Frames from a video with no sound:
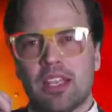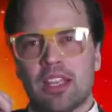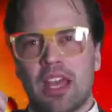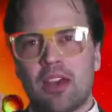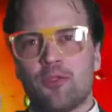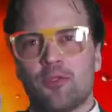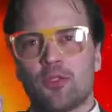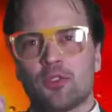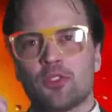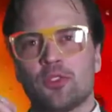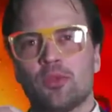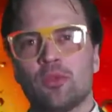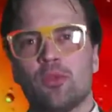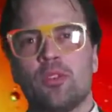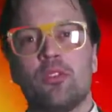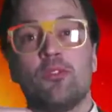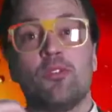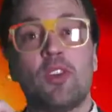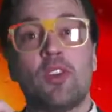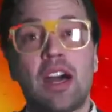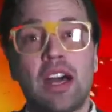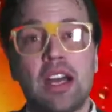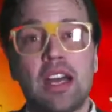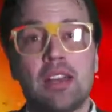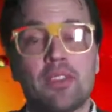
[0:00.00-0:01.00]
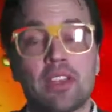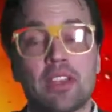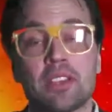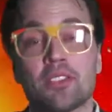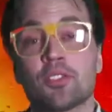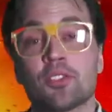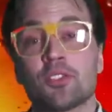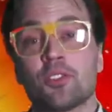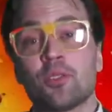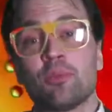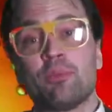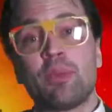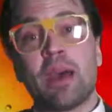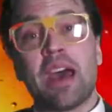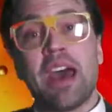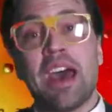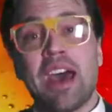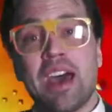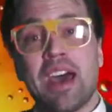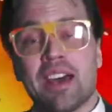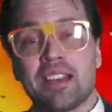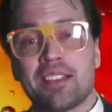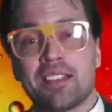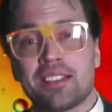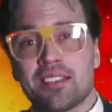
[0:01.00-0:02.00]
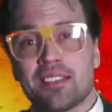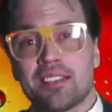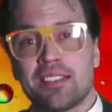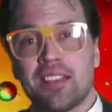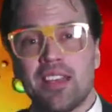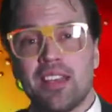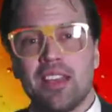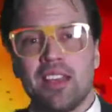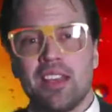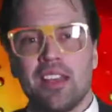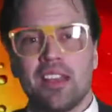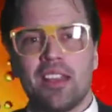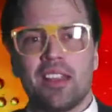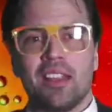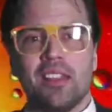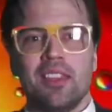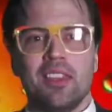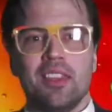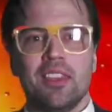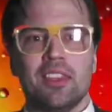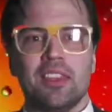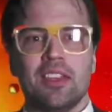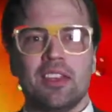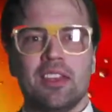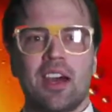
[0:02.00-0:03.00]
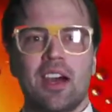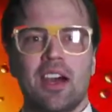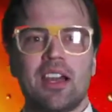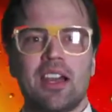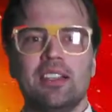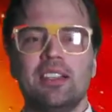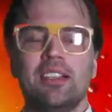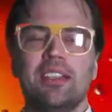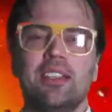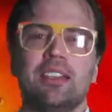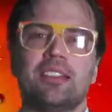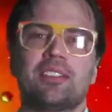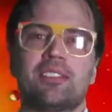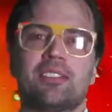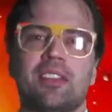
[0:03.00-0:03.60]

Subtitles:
effort to revive and surpass the ideas and